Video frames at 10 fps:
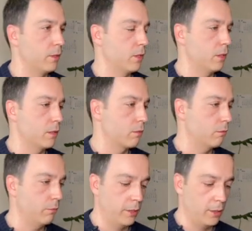which
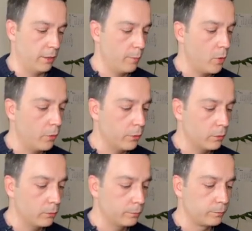is we declare a
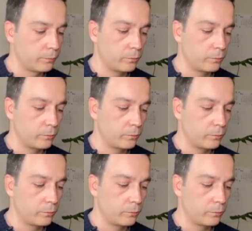module